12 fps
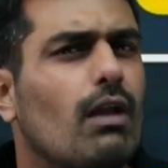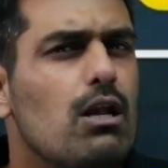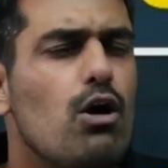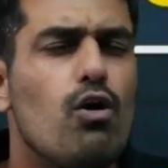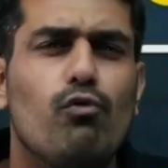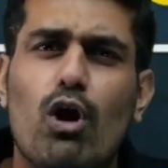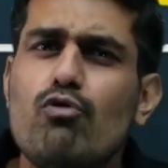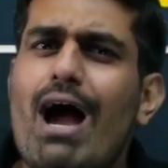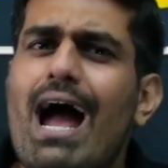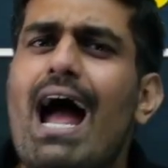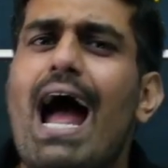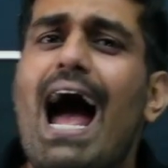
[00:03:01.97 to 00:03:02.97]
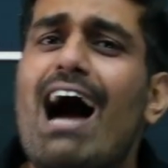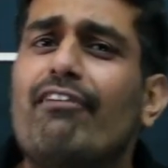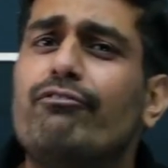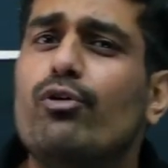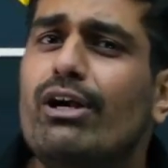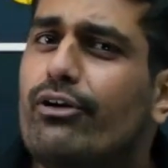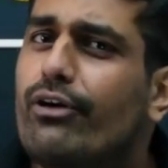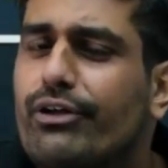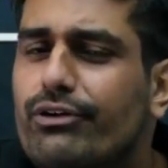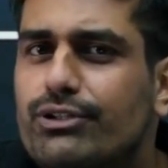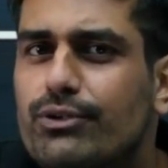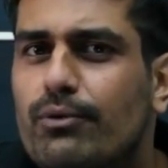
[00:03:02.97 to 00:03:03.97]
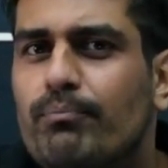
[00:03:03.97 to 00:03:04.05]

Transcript: What do I have to introduce you?